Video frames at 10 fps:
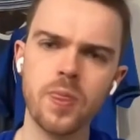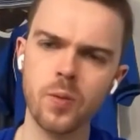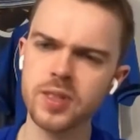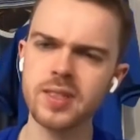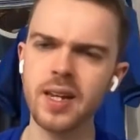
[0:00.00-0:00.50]

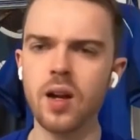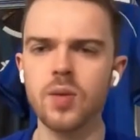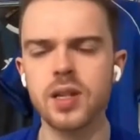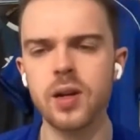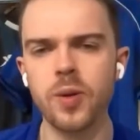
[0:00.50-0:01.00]
With Dizelle, I
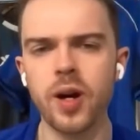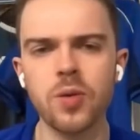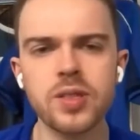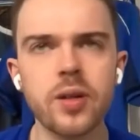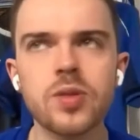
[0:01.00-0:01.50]
was a little bit, I
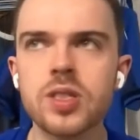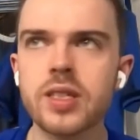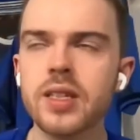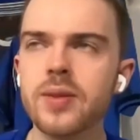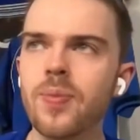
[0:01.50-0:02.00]
wouldn't say I was,
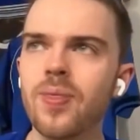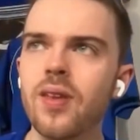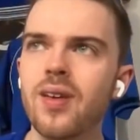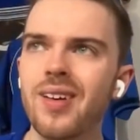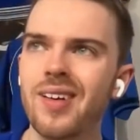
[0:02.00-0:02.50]

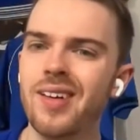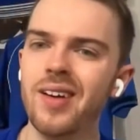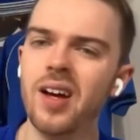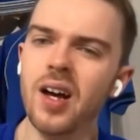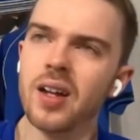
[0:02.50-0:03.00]

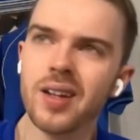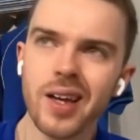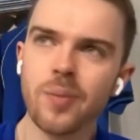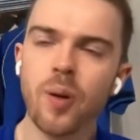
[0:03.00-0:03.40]
yeah,